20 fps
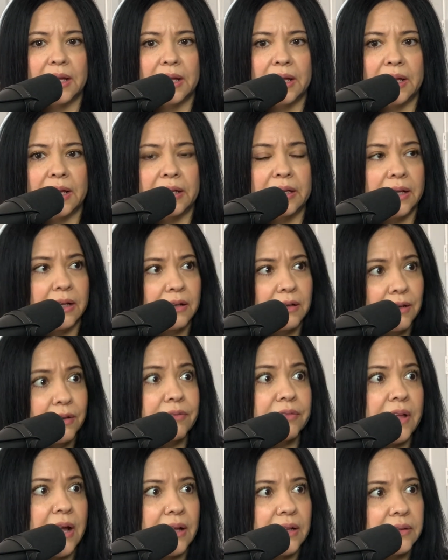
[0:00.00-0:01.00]
And I
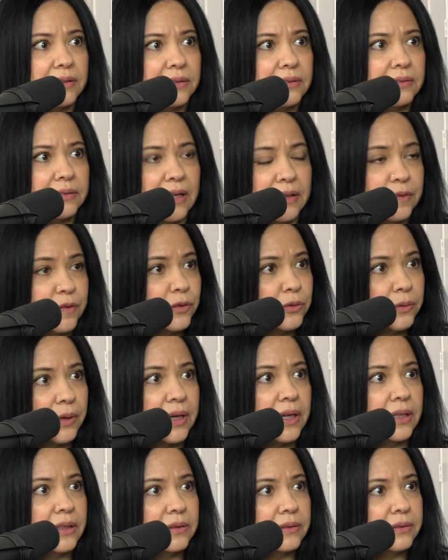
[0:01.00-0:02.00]
love that. That's
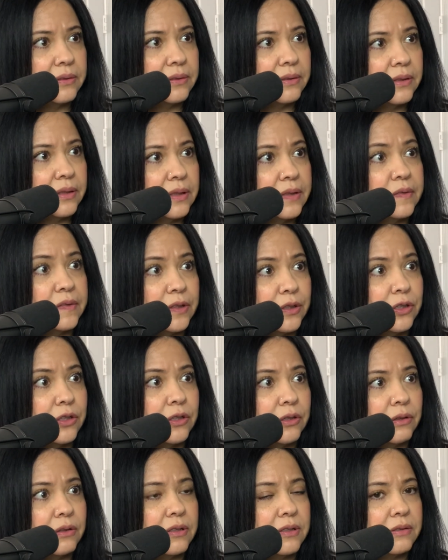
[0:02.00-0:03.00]
great. It's a
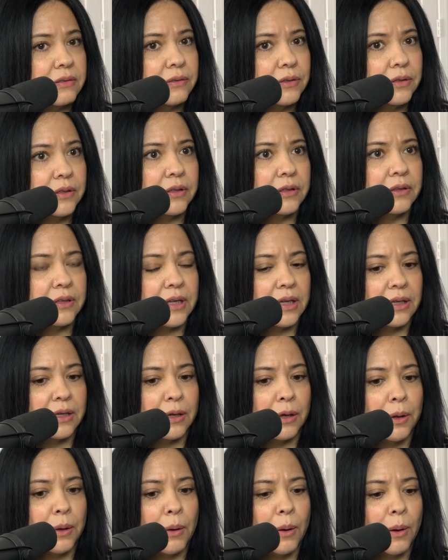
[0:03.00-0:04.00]
good thing.